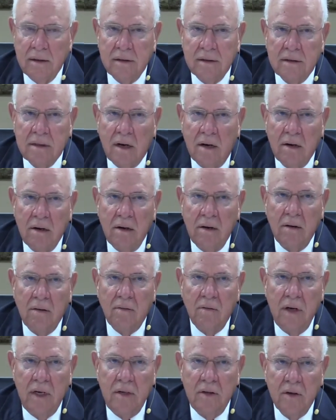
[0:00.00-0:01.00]
start
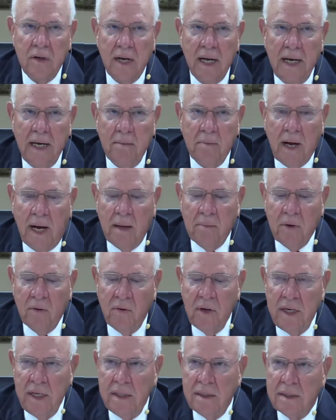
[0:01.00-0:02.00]
reading your daily Bible
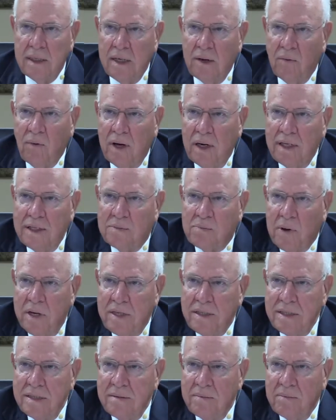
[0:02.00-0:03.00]
readings here while he's
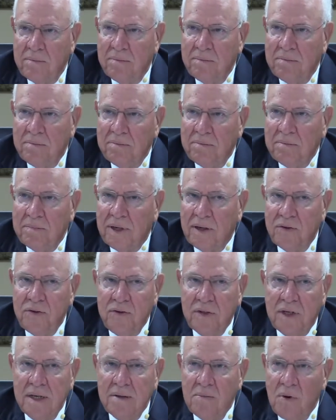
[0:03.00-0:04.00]
preaching because
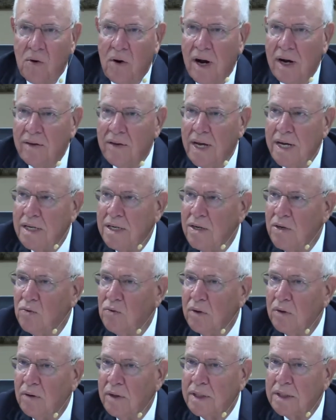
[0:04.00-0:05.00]
you get more out of that than you
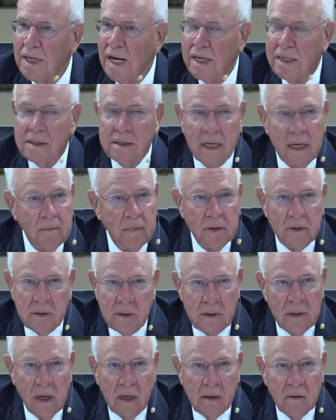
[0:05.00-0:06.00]
would what he's got to say because
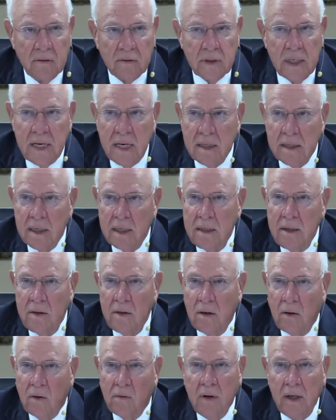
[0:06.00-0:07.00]
he's not going to say anything. You
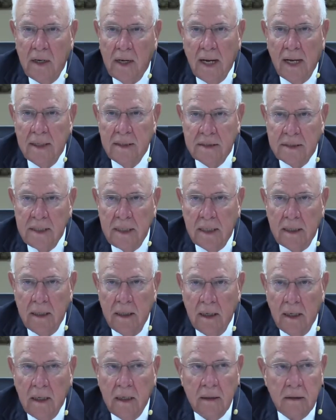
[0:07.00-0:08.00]
know already kind of see it.
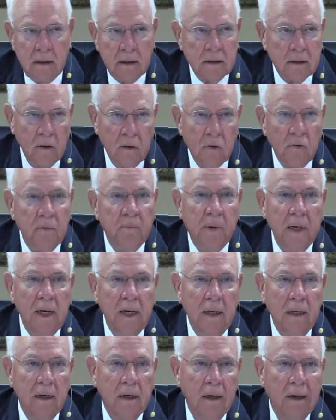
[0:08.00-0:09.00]
Just going to
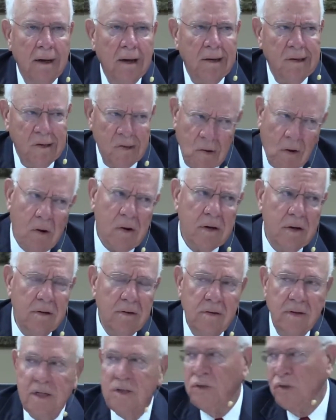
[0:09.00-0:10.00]
repeat. You ought to do
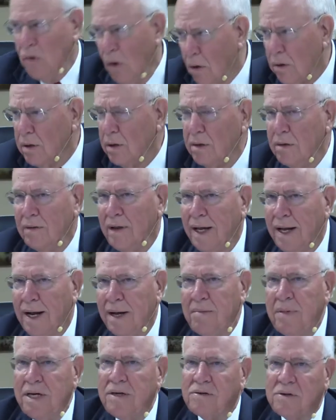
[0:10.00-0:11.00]
this. You ought to do that. How
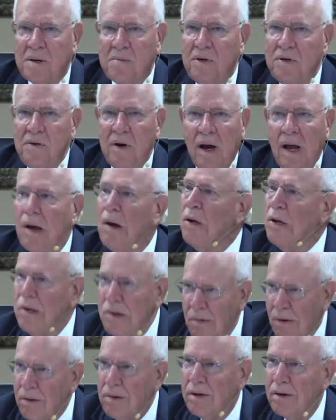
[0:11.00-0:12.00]
many sermons you got?
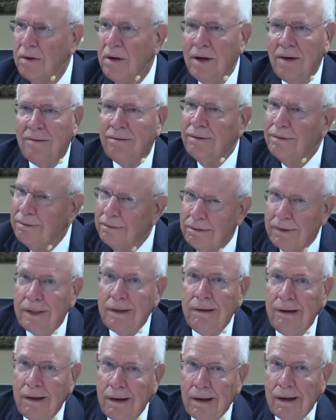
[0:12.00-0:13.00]
You ought to do. Well,
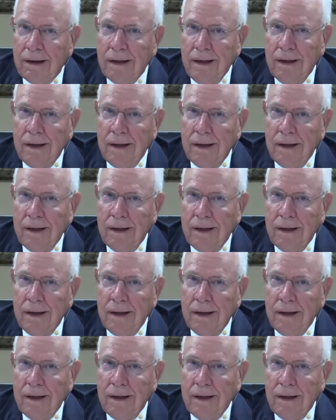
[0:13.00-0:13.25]
yeah.